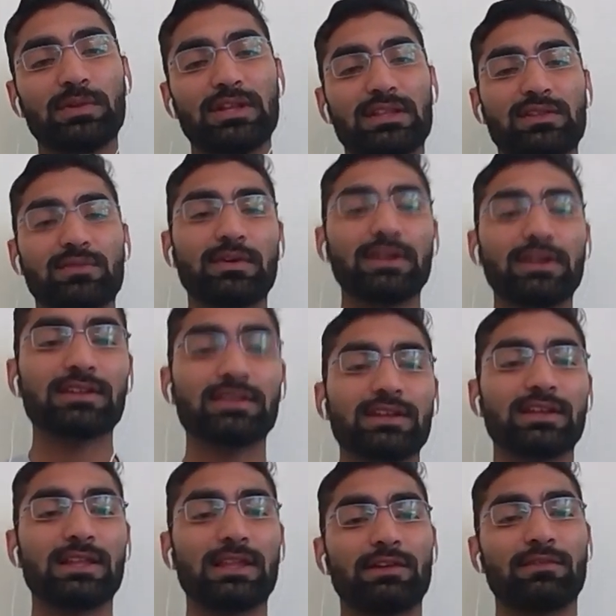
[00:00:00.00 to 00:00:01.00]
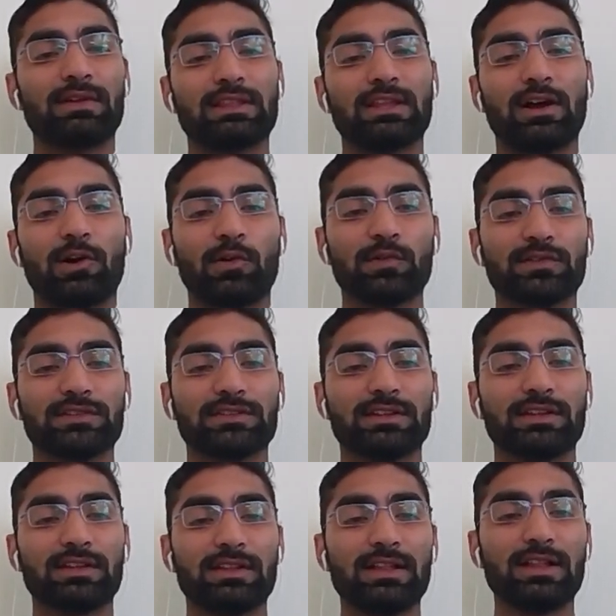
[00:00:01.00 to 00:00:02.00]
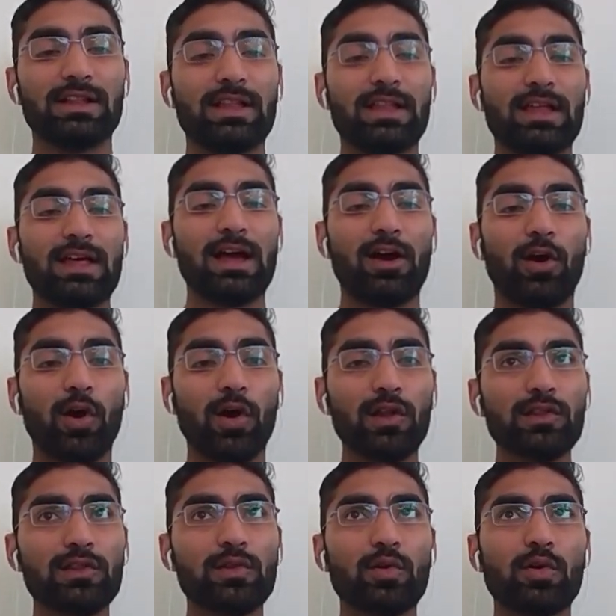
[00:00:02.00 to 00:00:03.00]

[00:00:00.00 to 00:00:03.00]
placement in the 11th house. Also